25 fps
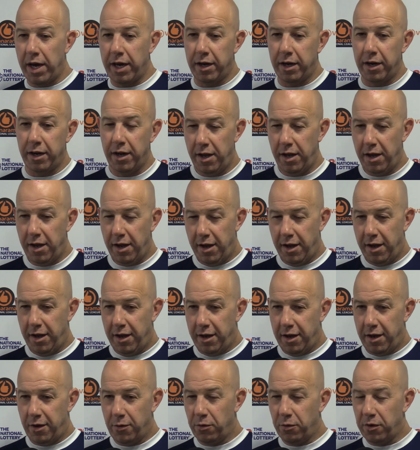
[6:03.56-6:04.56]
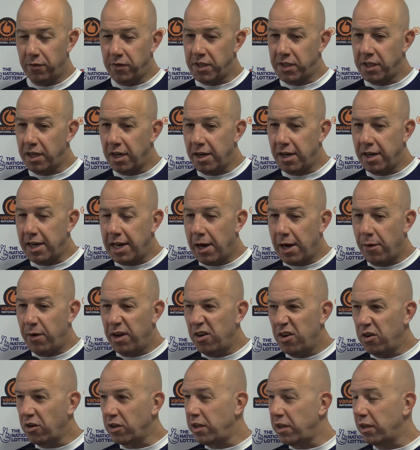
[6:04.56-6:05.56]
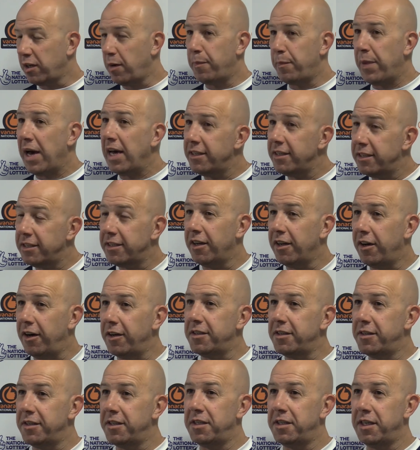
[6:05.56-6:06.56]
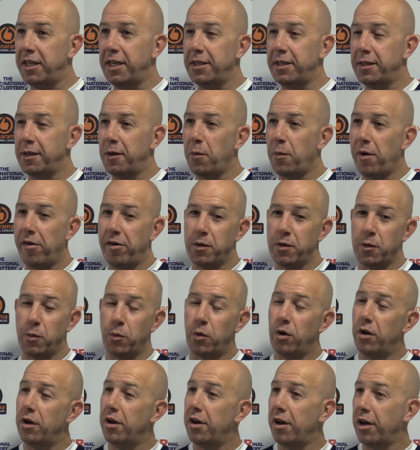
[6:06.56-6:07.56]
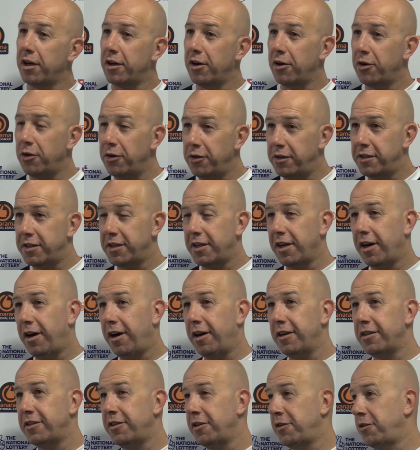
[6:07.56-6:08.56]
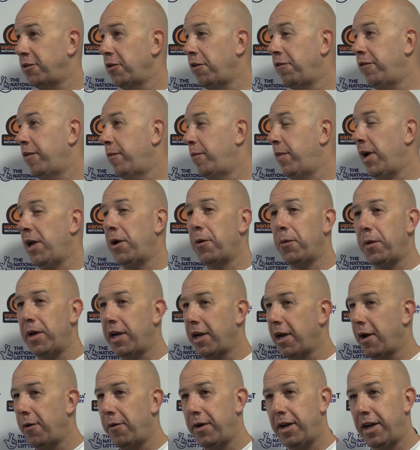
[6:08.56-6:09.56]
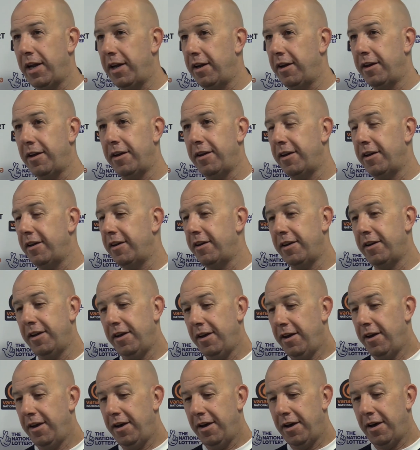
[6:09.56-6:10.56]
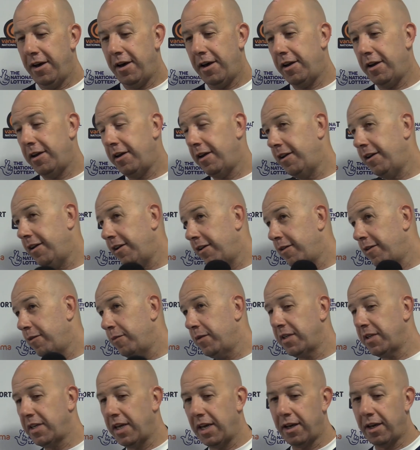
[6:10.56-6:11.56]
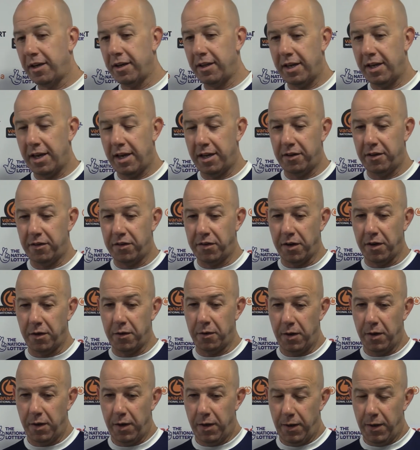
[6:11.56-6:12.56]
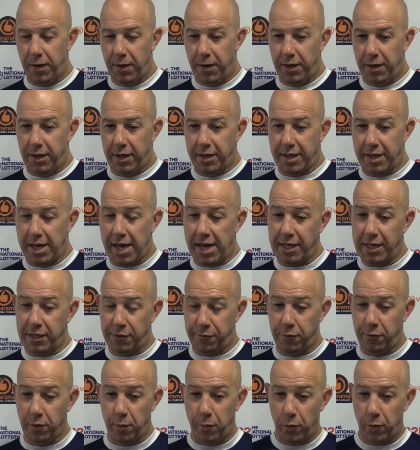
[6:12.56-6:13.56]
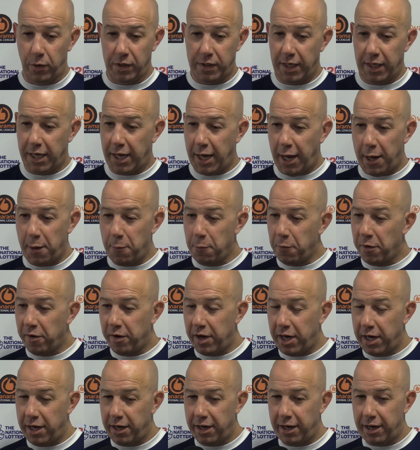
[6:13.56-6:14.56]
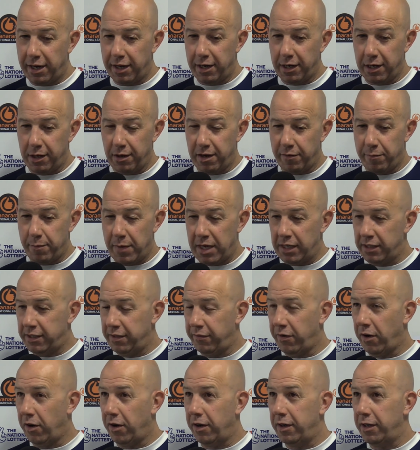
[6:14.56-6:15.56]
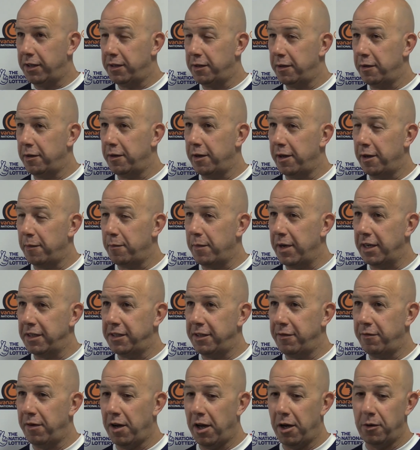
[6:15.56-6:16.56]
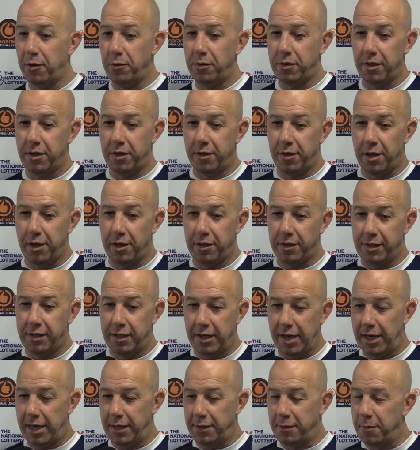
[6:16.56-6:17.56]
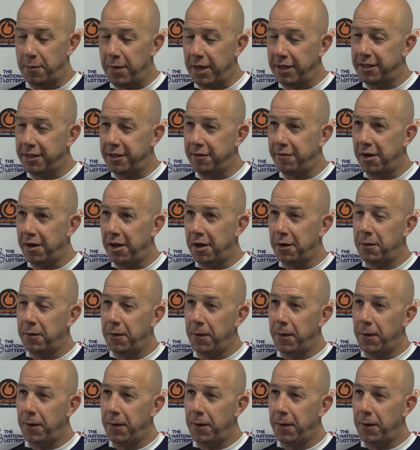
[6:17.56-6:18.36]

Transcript: and all of a sudden now it looks like a bad start to the season, whereas it would look like a good start just off a penalty going in and the mistake at the end. So that is football. It's the game we're in. You have massive highs and massive lows, and today's a massive low.